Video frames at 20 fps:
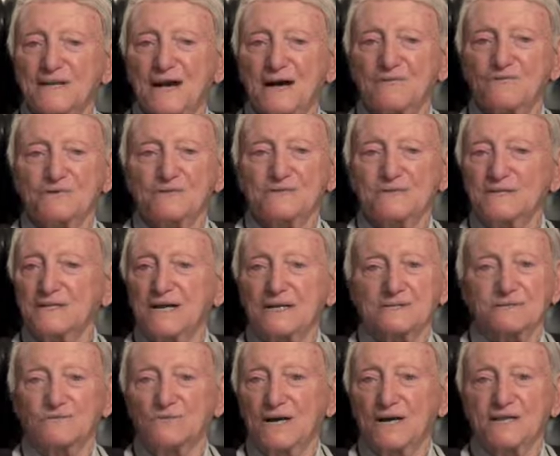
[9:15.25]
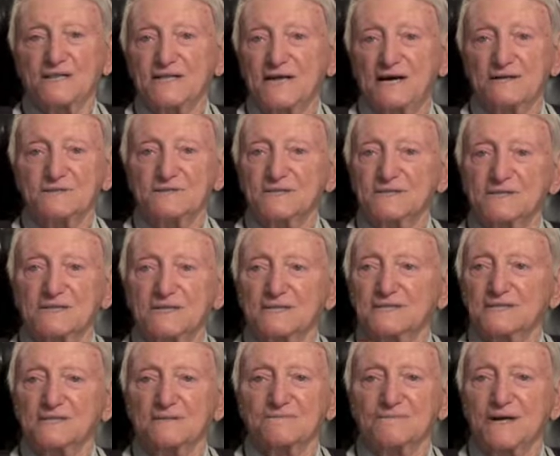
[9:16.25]
How we, that's why a thousand
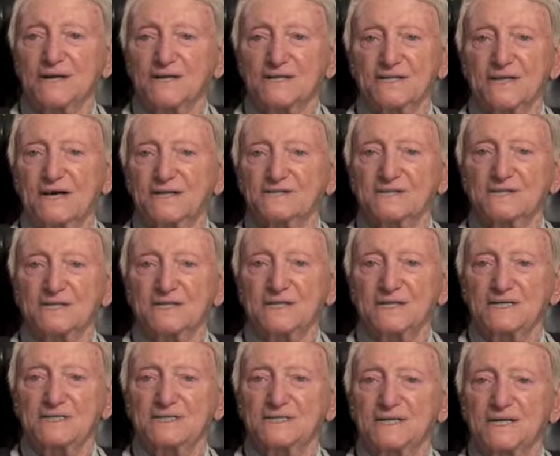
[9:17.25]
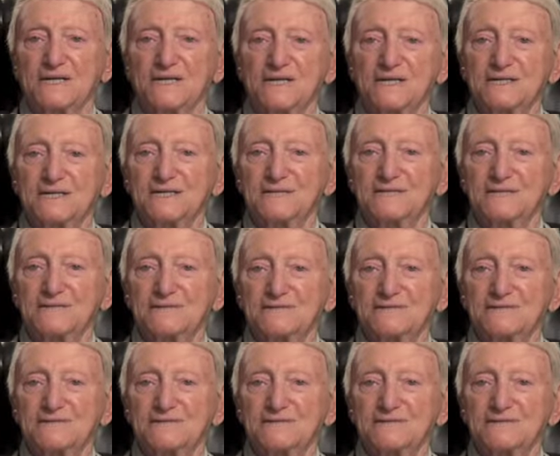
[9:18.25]
kids about a thousand kids died.